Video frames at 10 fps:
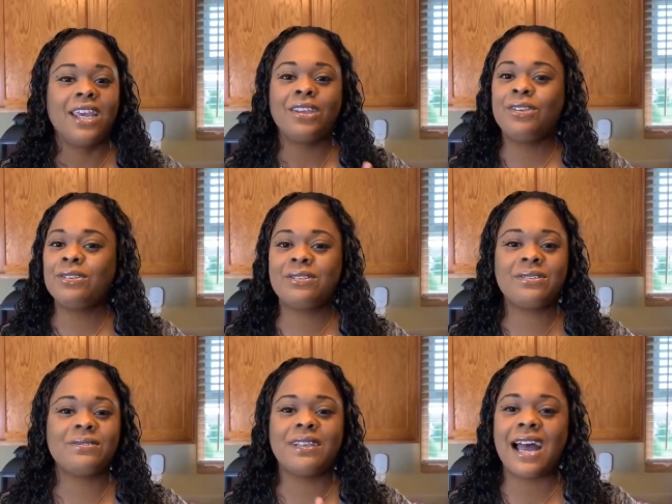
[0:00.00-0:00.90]
you do
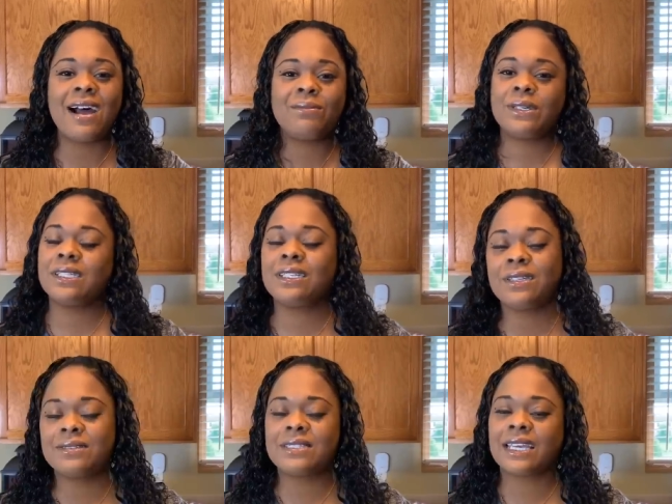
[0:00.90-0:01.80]
not wanna
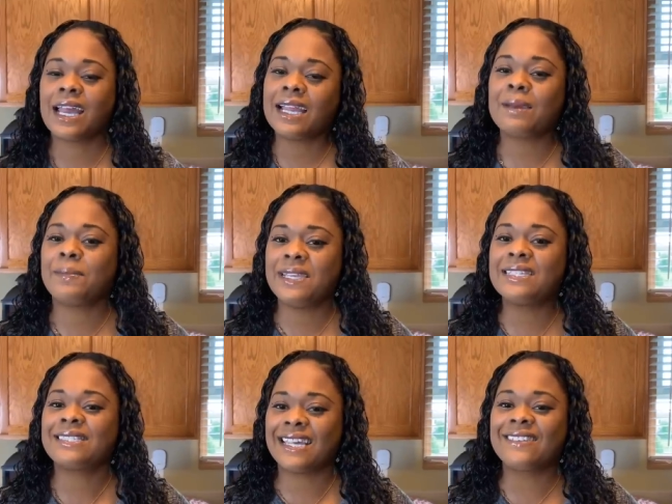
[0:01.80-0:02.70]
use the kind of
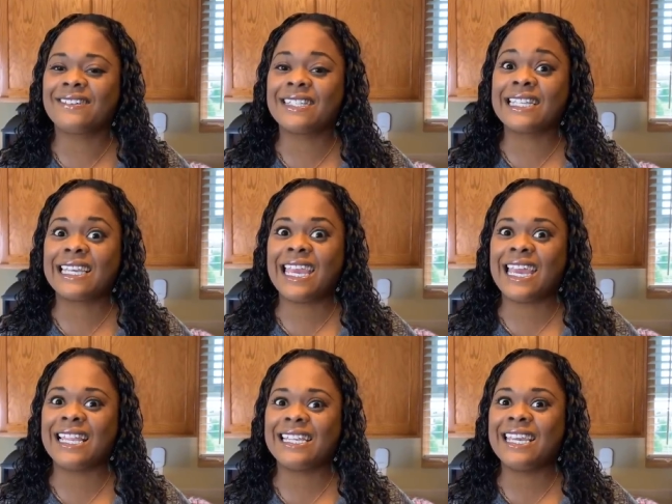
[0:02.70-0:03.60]
peas that are in the
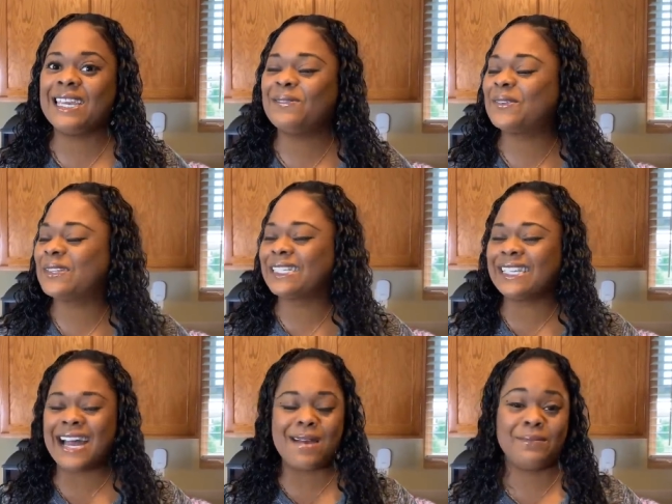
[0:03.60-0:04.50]
can. It will
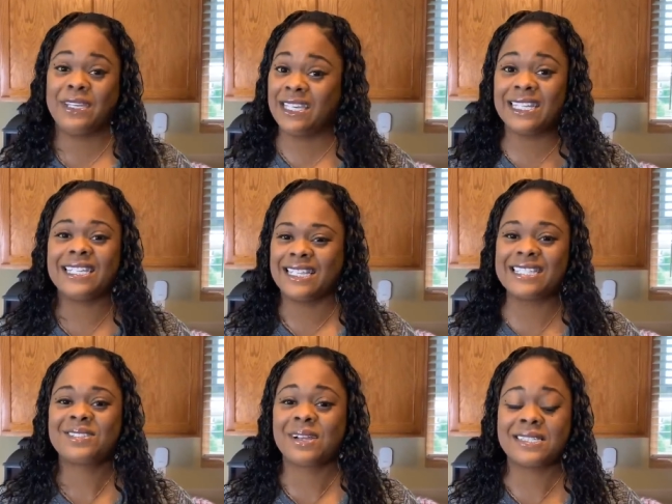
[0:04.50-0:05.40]
not be good in
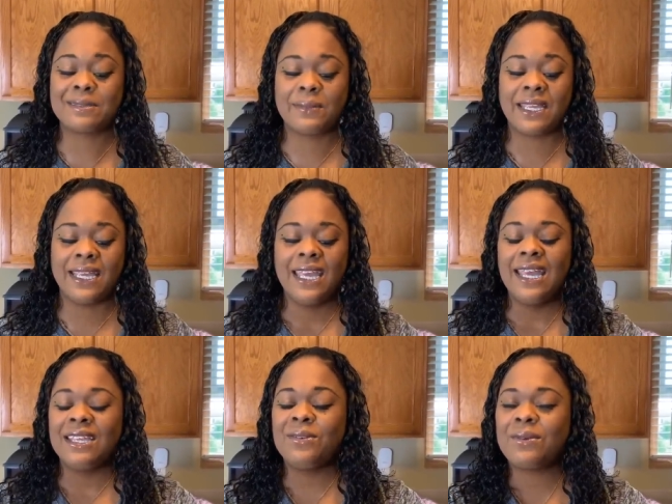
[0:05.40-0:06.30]
this recipe.
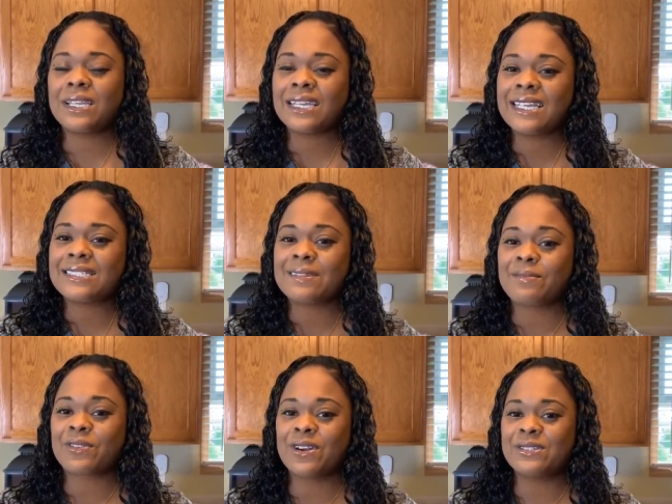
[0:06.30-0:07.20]
You wanna get some
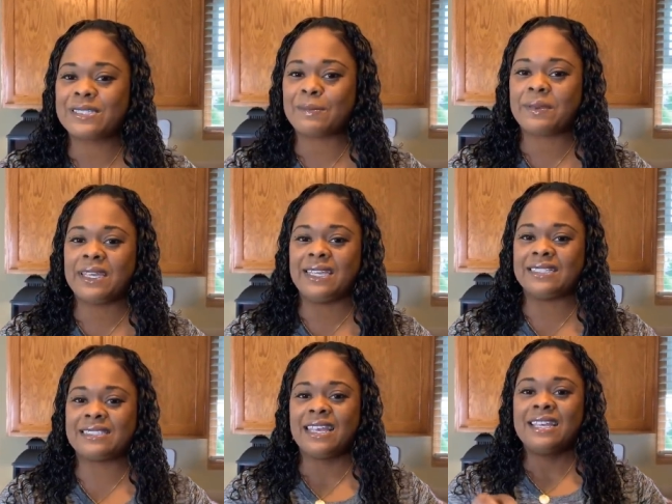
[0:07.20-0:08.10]
frozen
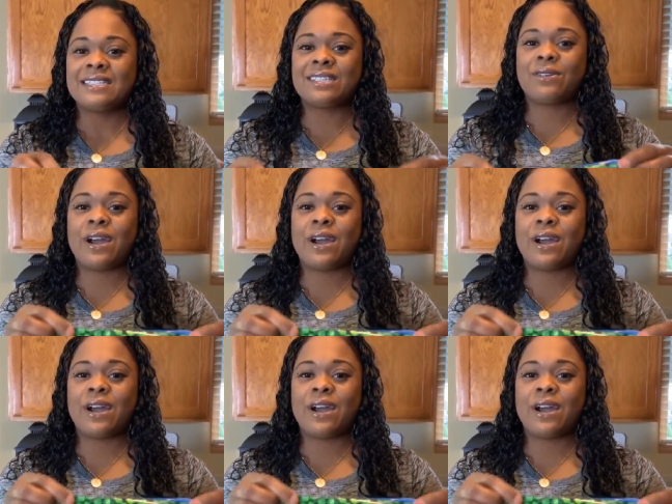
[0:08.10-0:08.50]
peas. So I